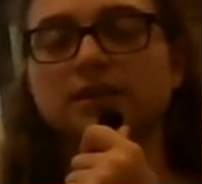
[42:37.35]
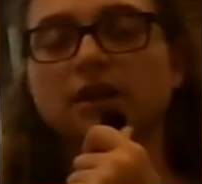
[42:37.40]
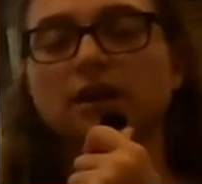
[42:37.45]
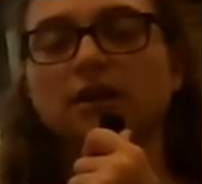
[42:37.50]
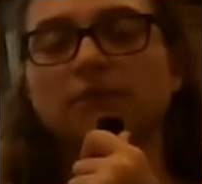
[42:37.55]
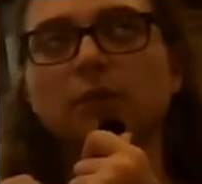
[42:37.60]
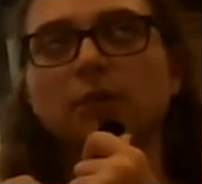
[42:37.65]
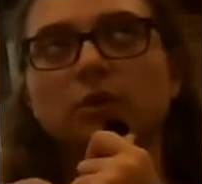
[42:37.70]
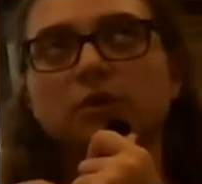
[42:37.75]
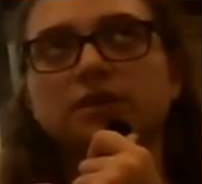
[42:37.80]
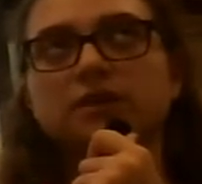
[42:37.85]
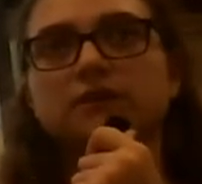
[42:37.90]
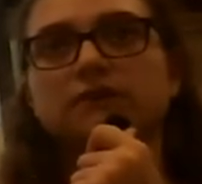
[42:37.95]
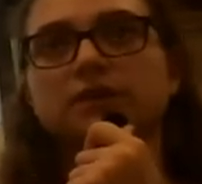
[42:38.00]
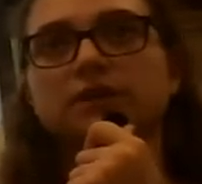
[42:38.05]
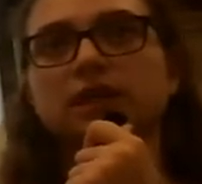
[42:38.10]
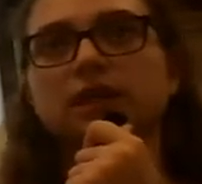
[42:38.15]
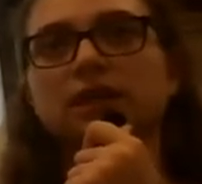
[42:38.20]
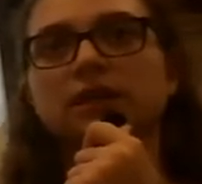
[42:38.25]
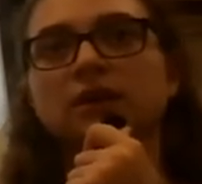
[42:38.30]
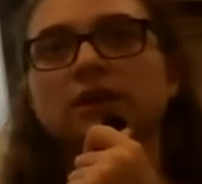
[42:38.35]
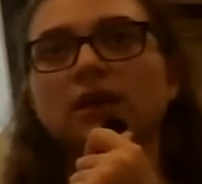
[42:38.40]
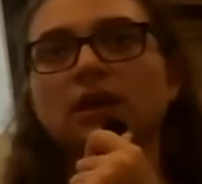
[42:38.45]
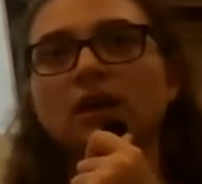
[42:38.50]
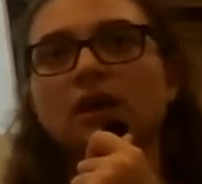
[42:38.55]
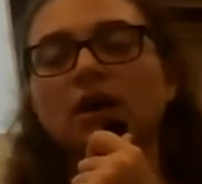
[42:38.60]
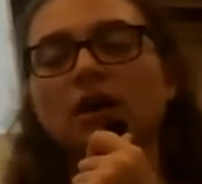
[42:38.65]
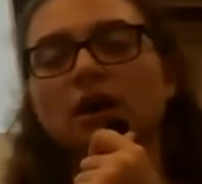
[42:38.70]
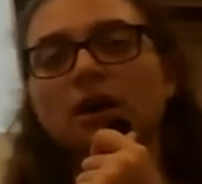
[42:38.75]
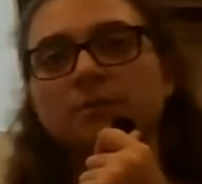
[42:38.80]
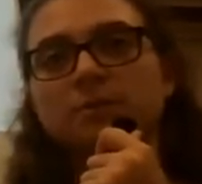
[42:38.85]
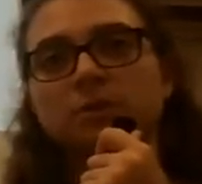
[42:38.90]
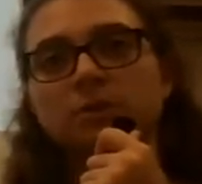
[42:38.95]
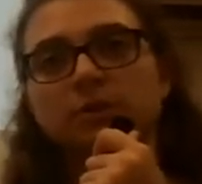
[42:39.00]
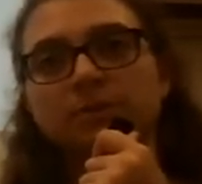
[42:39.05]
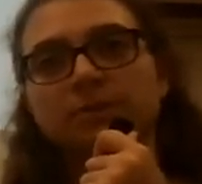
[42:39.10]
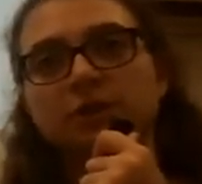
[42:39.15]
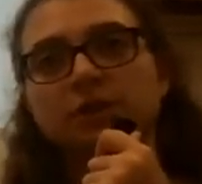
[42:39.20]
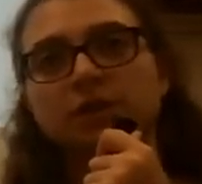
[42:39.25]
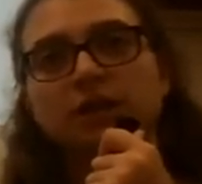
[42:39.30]
most of the
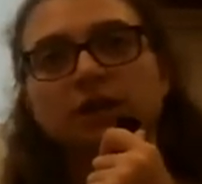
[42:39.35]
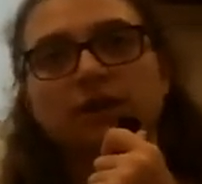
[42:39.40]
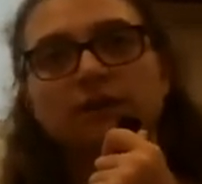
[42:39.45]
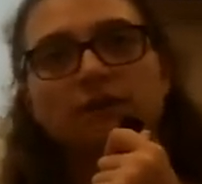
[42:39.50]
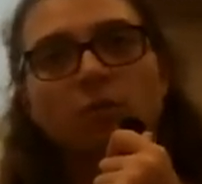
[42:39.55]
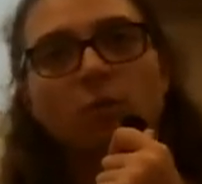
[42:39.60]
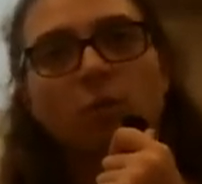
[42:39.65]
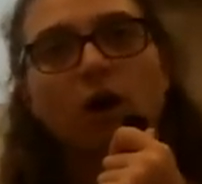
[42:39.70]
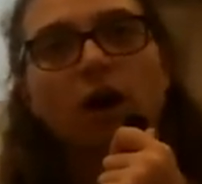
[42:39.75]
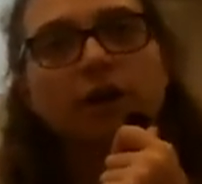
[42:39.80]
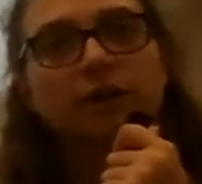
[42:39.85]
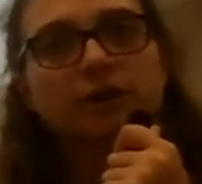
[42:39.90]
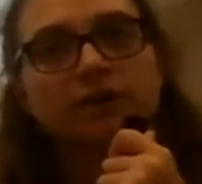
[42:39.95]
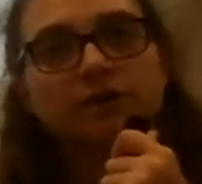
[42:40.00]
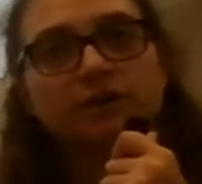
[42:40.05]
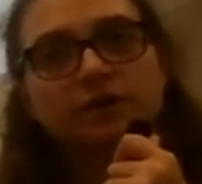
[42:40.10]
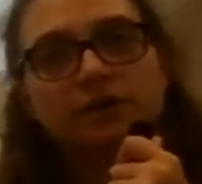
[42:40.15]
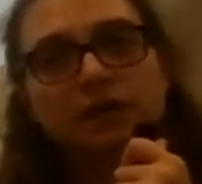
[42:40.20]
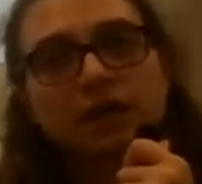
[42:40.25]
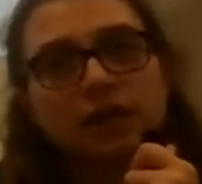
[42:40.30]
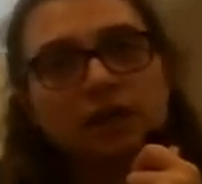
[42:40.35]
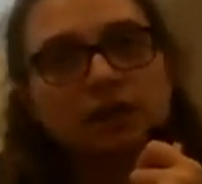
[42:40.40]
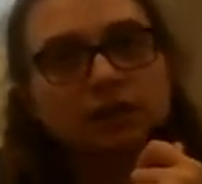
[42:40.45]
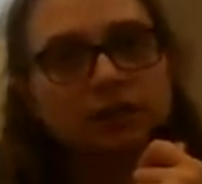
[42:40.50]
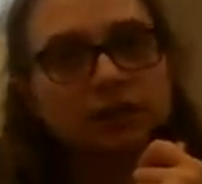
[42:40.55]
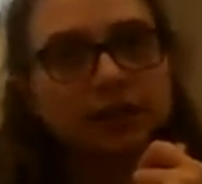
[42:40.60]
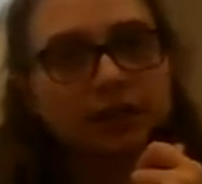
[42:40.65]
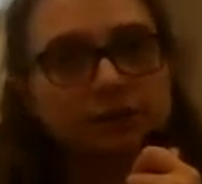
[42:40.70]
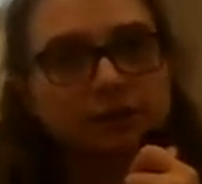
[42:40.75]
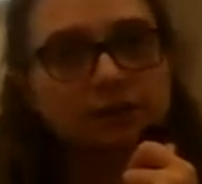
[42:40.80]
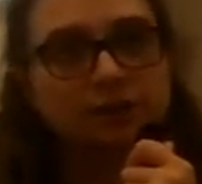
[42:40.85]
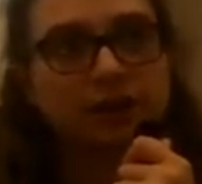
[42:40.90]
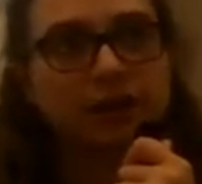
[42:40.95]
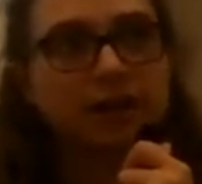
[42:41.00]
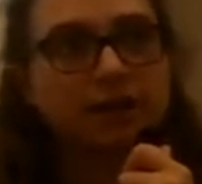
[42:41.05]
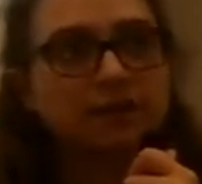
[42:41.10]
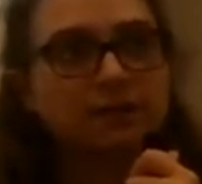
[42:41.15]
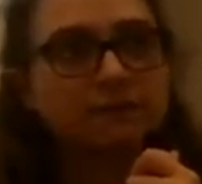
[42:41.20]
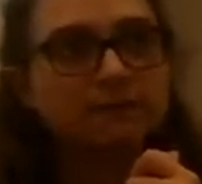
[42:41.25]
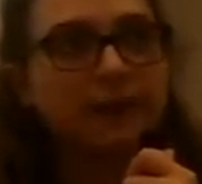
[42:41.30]
absorption of waters and
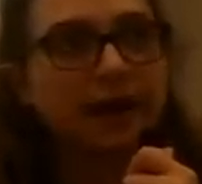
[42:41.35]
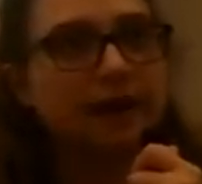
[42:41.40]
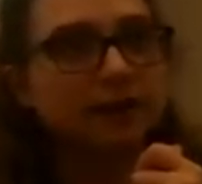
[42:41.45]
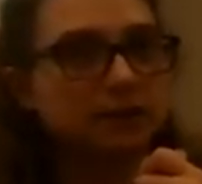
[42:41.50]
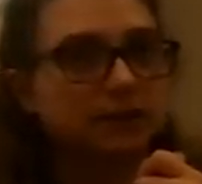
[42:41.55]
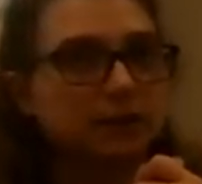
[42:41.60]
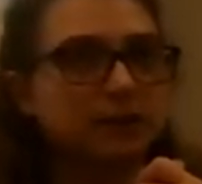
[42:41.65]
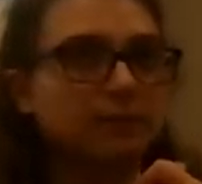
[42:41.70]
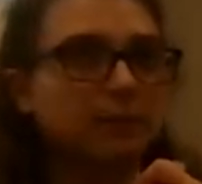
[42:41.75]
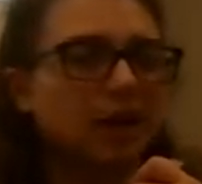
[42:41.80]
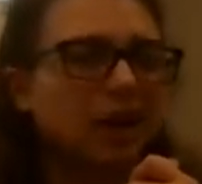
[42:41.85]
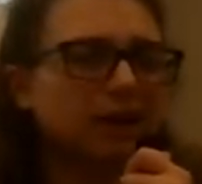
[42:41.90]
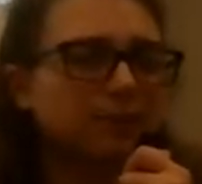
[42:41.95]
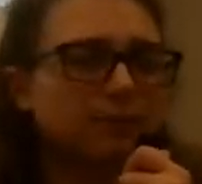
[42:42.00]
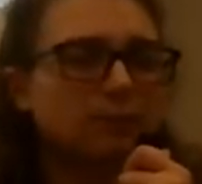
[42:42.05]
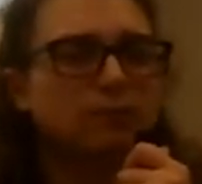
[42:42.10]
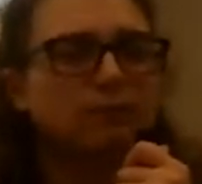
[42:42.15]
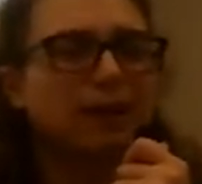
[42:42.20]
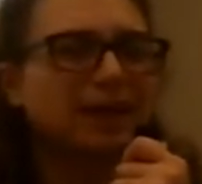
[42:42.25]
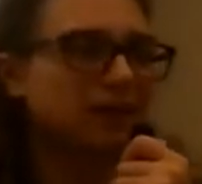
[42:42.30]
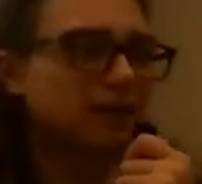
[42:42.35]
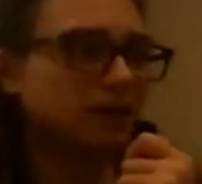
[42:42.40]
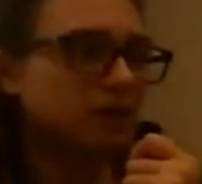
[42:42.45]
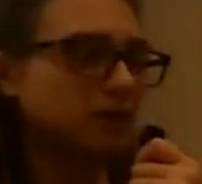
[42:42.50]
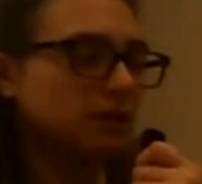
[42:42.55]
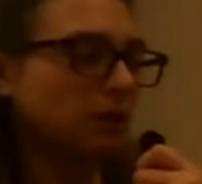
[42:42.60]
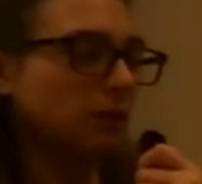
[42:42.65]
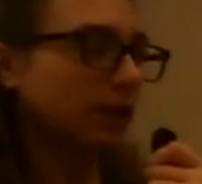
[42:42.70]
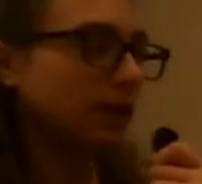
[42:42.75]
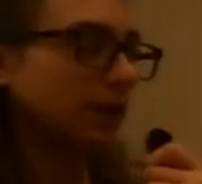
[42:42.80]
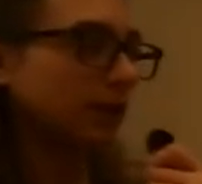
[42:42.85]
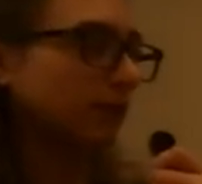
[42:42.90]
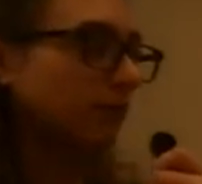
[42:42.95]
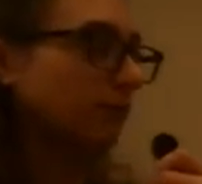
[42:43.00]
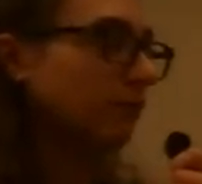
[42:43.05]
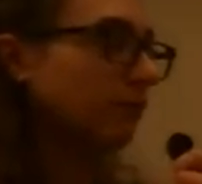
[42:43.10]
electrolytes back into the body, mainly sodium,